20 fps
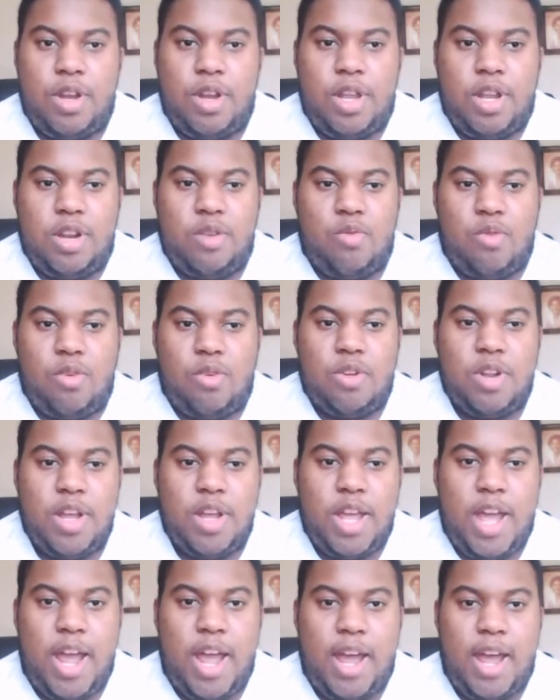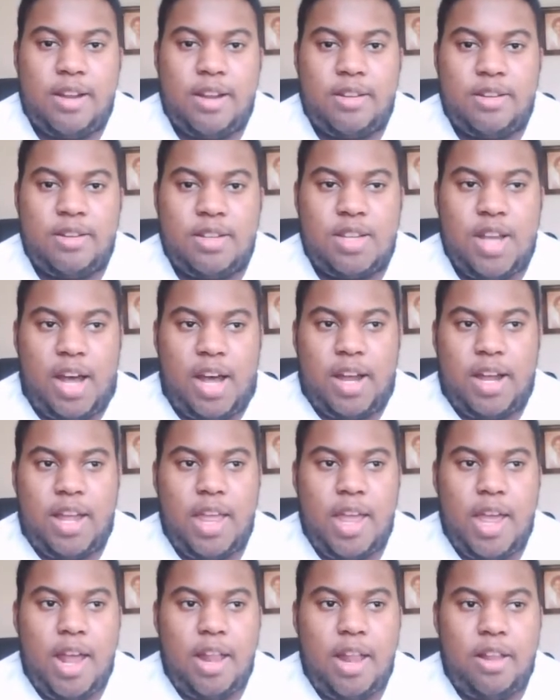in the world, and Doc
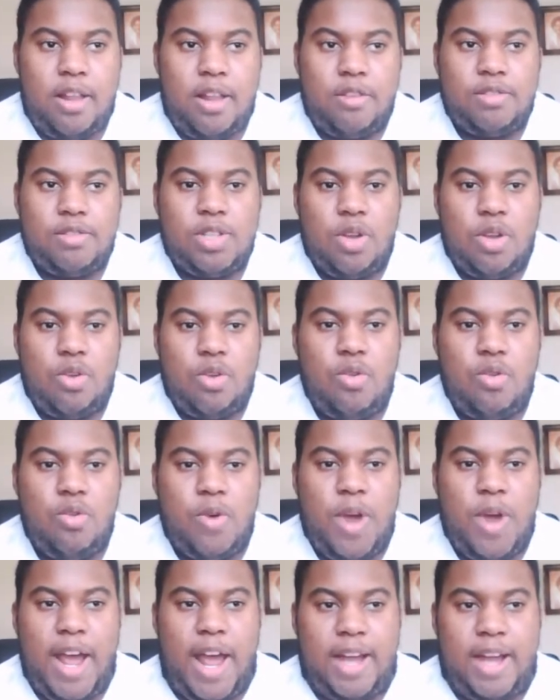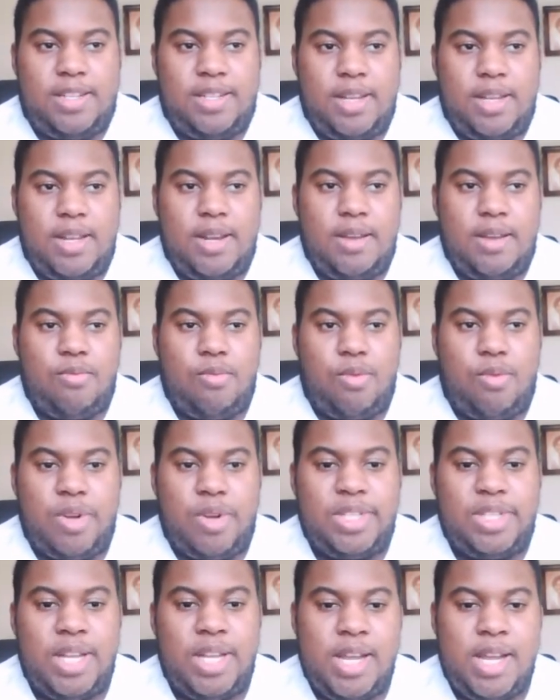Gallows, who actually
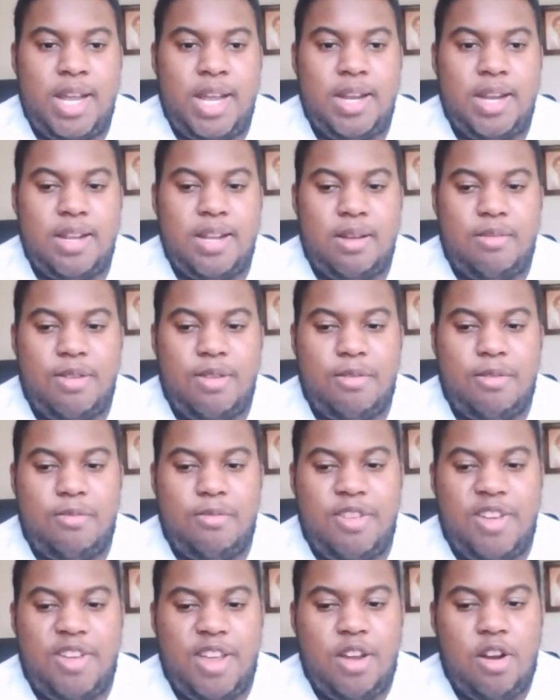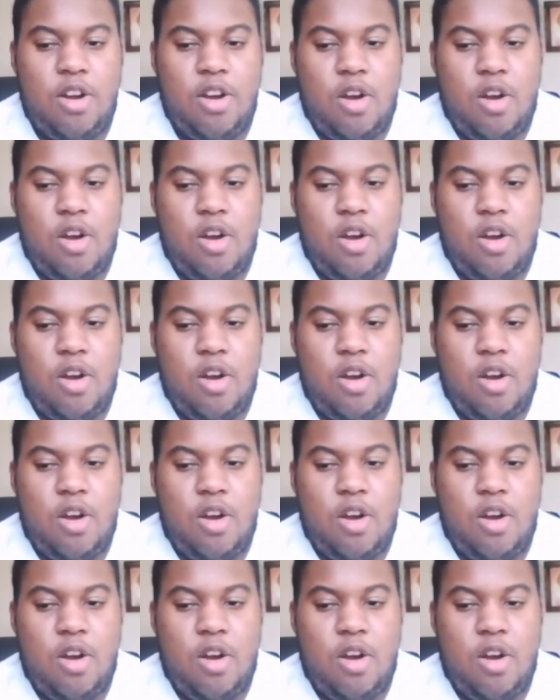was in WWE